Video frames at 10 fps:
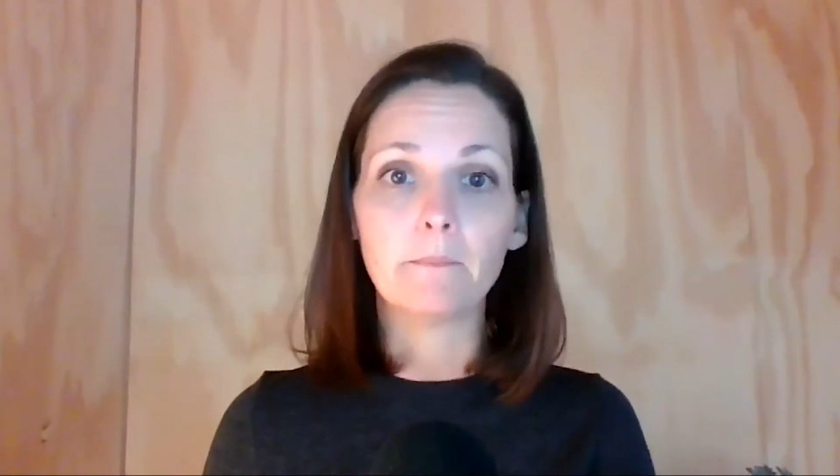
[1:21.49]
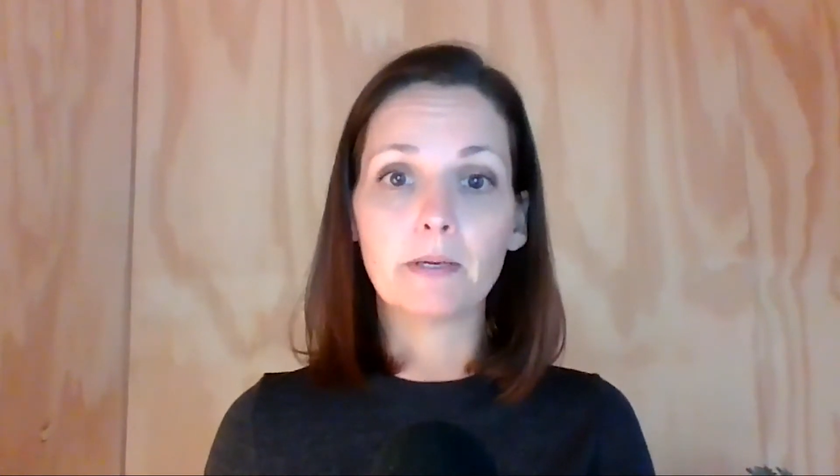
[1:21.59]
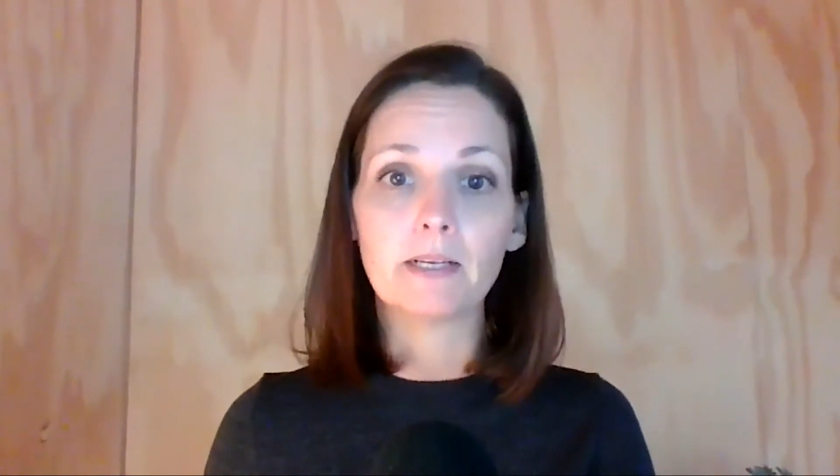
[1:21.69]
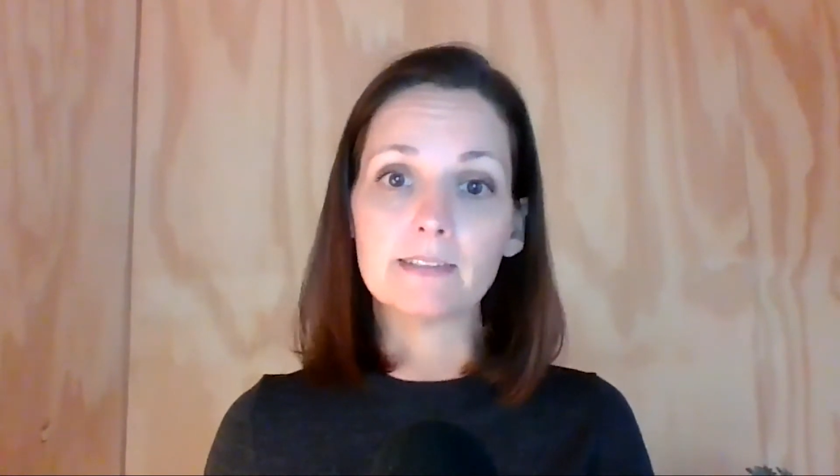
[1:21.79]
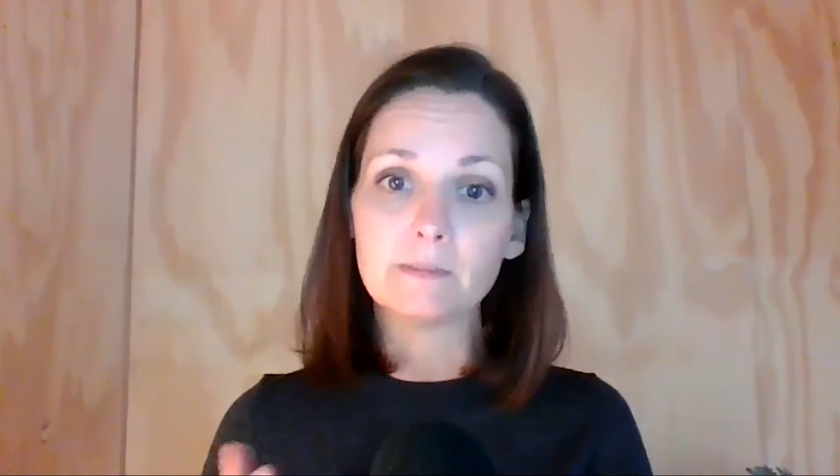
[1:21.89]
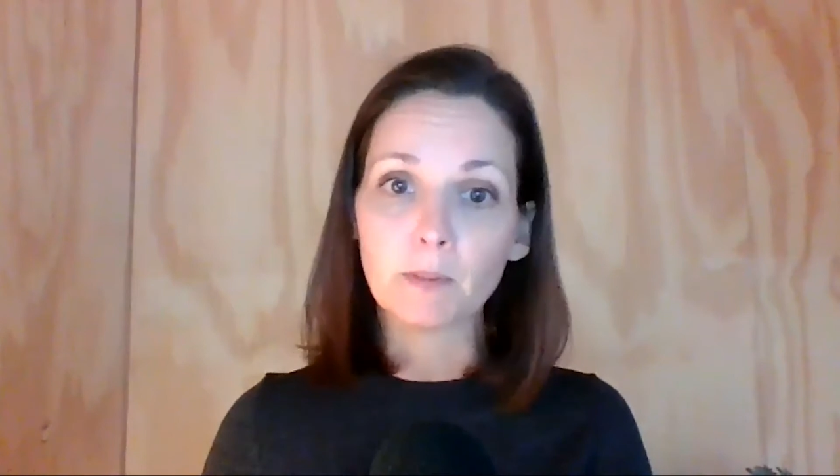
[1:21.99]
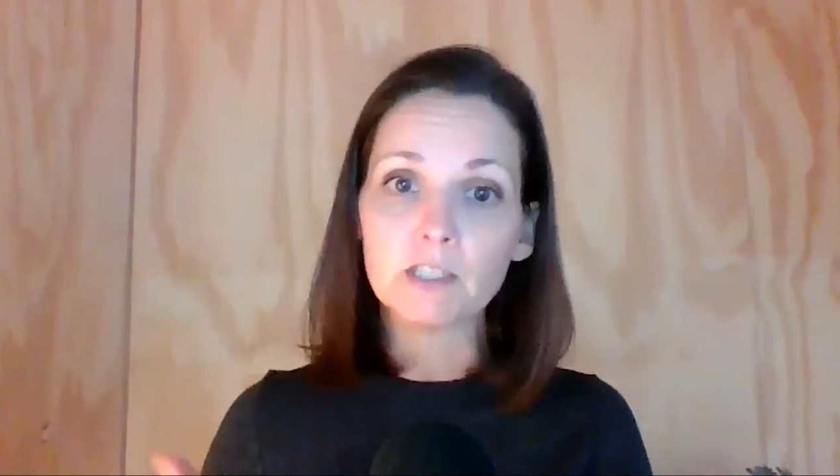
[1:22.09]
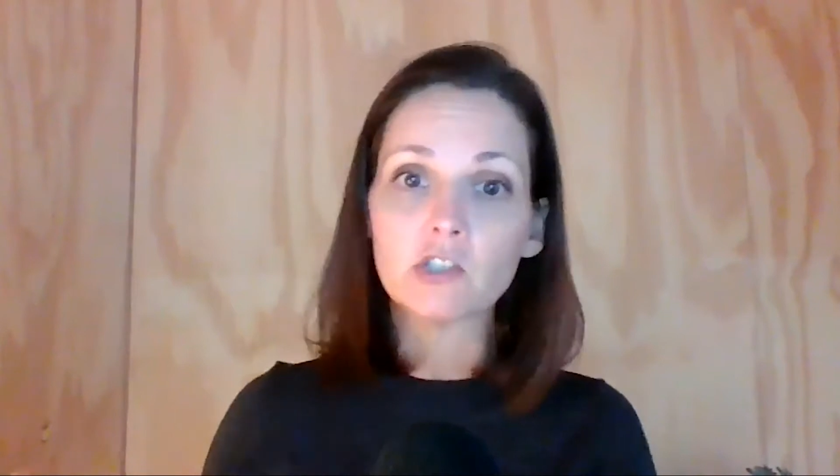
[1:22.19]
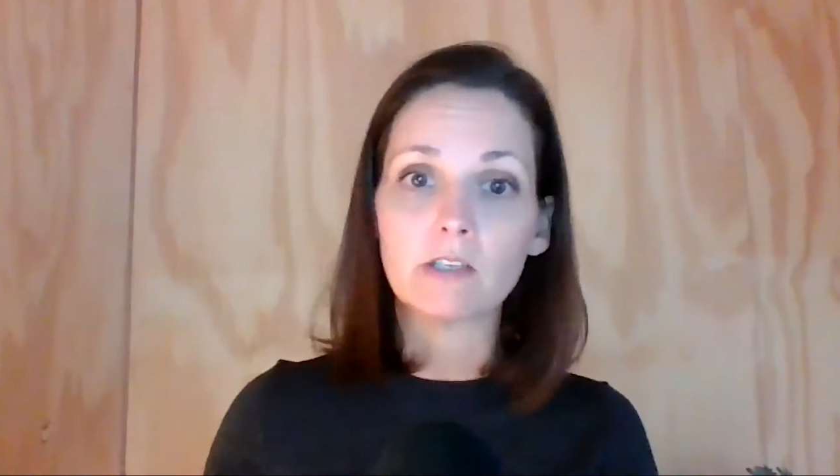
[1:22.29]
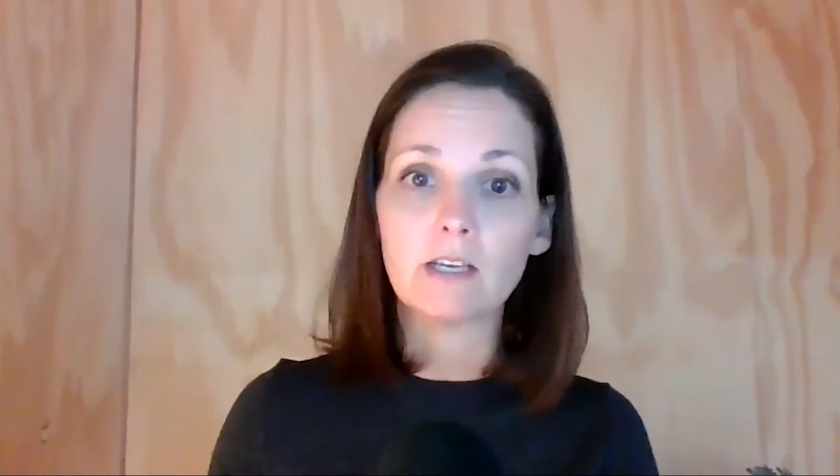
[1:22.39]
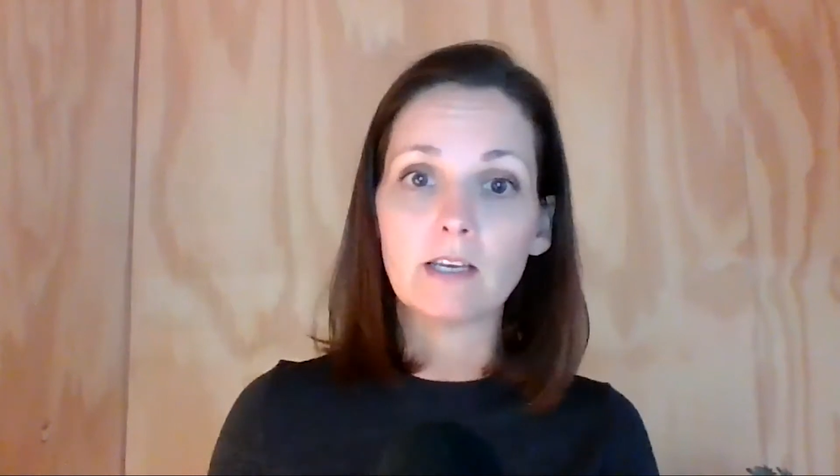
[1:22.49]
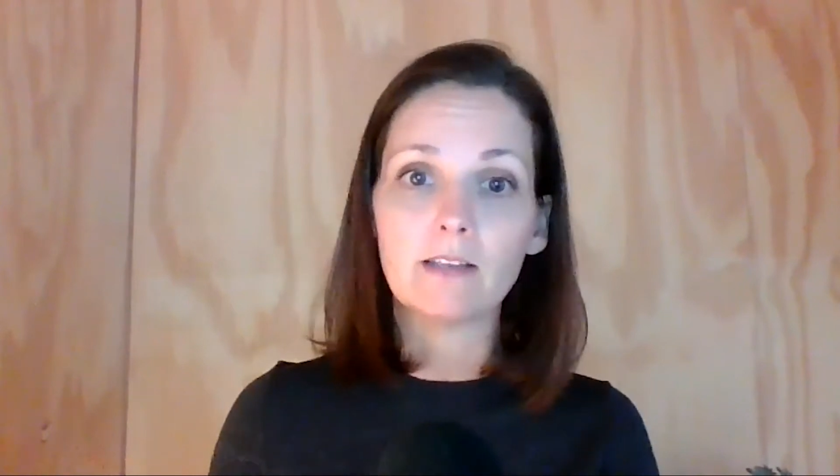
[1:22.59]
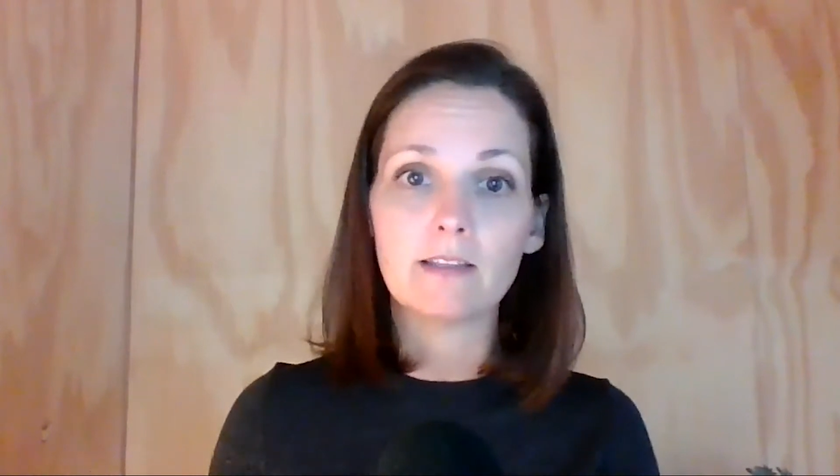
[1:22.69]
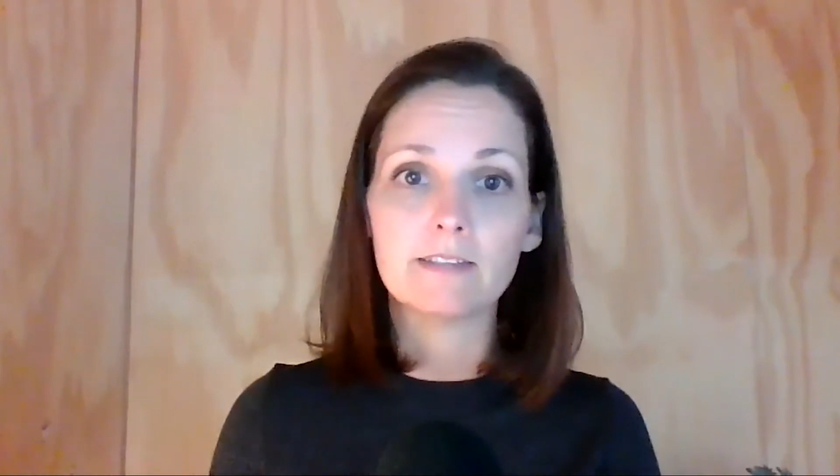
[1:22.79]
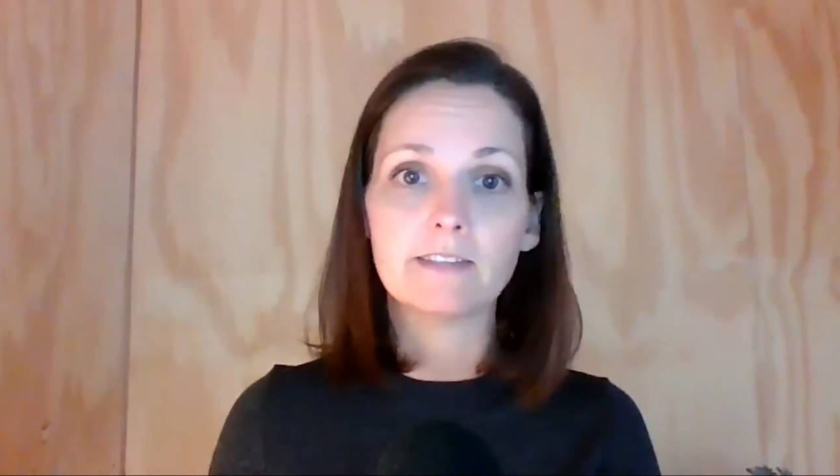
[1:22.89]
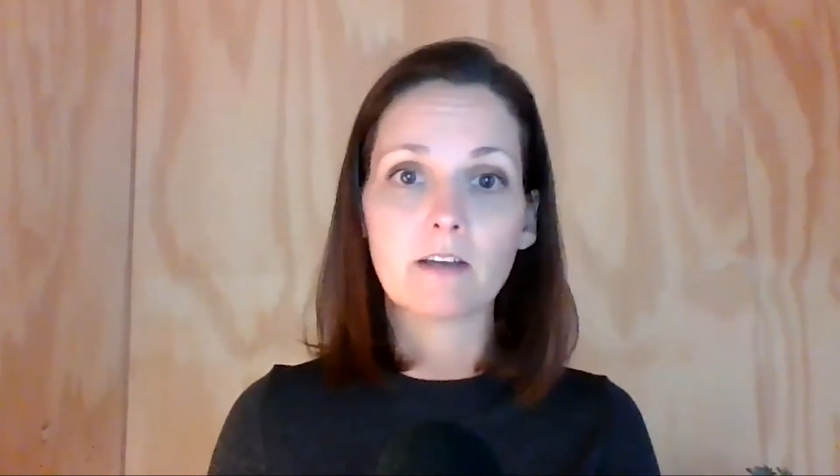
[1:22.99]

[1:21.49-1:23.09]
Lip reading: but especially in this